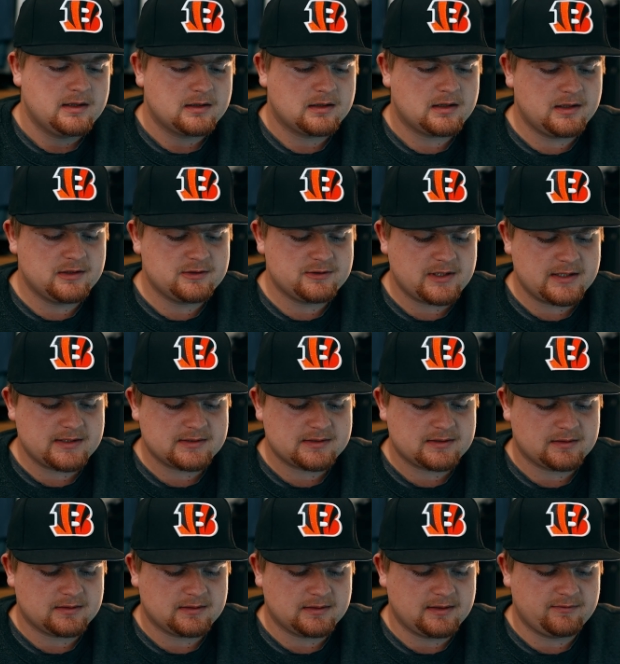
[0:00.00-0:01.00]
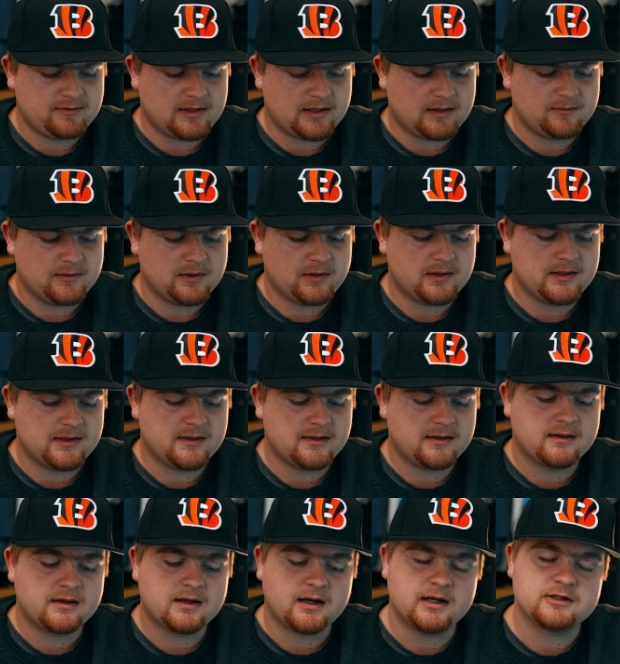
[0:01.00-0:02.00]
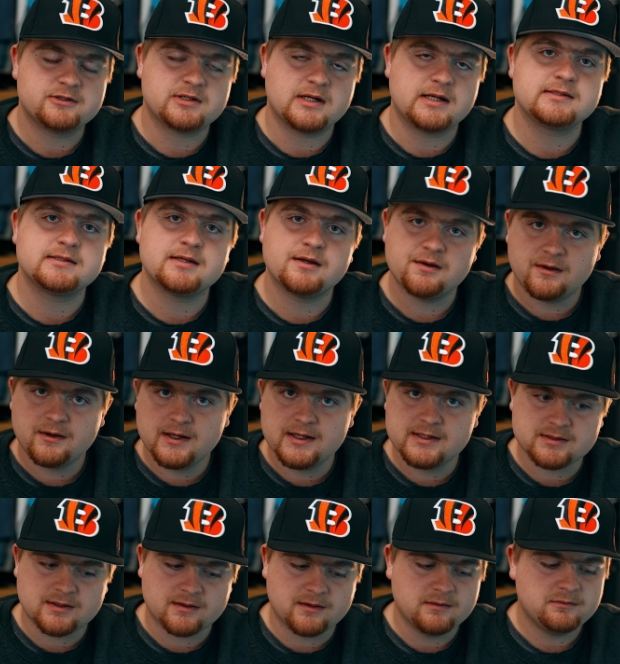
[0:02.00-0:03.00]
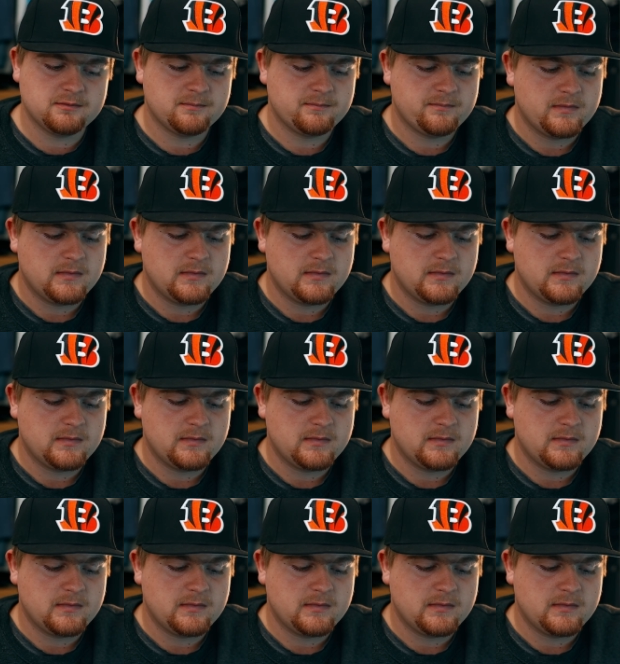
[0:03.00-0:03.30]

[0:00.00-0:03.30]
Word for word: Contrast, leave that. We already did the contrast on our S-curve.